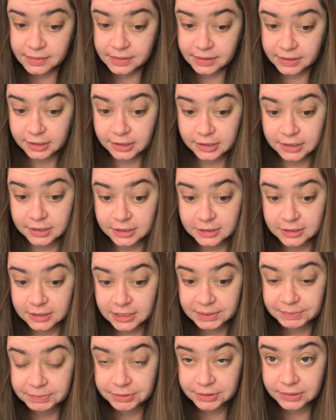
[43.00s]
that
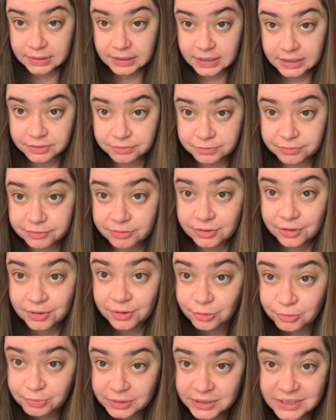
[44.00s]
I put a lot of
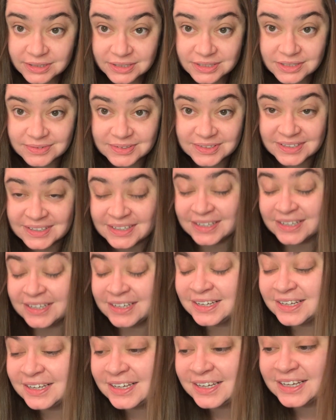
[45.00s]
hope into this one,
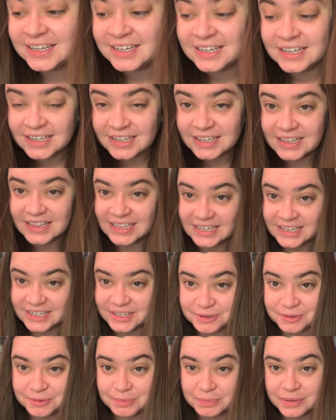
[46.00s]
that I
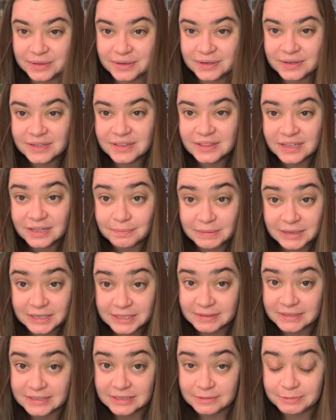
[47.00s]
hope that by
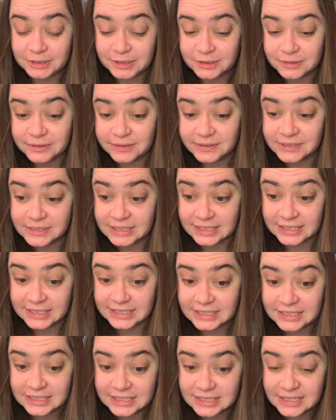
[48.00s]
10 DPO there's a line,
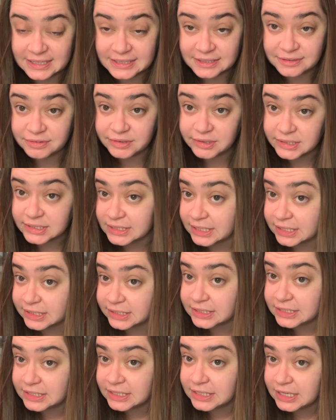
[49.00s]
and then if there's
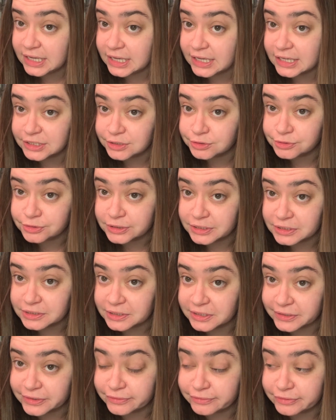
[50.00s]
not, I usually
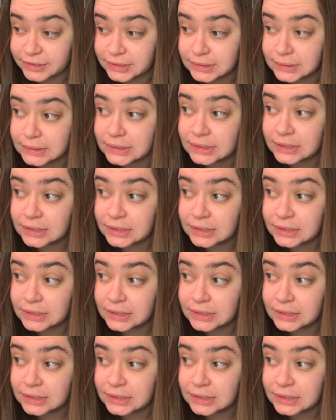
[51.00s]
start to feel